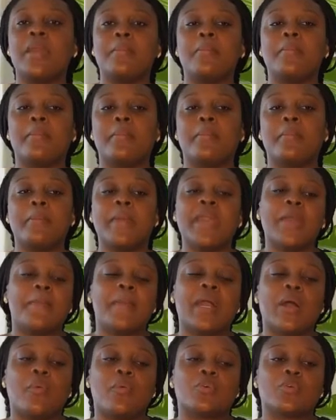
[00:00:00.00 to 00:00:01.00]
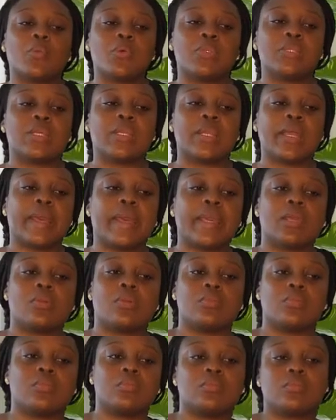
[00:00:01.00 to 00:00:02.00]
maybe I was losing like
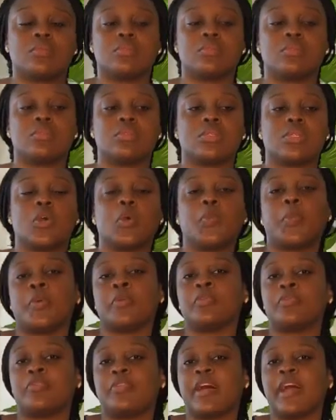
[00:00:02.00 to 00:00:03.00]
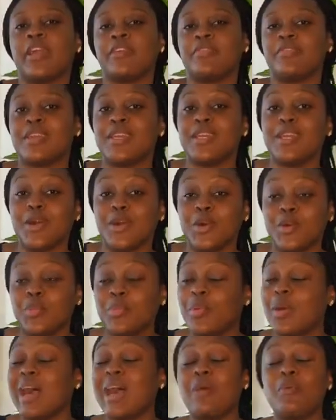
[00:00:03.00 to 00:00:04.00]
0.5 kilo,
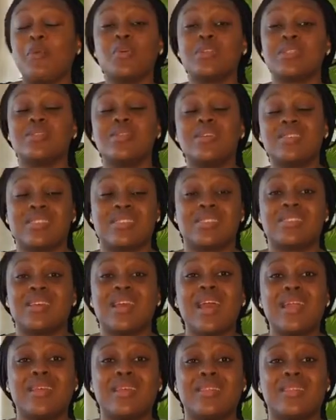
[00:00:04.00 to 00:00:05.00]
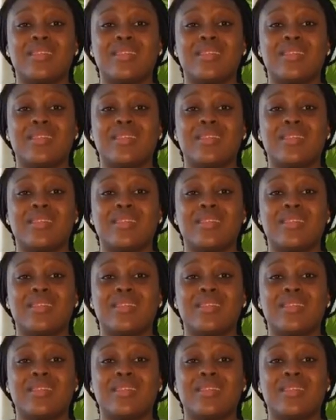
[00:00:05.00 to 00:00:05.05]
but I wasn't noticing anything.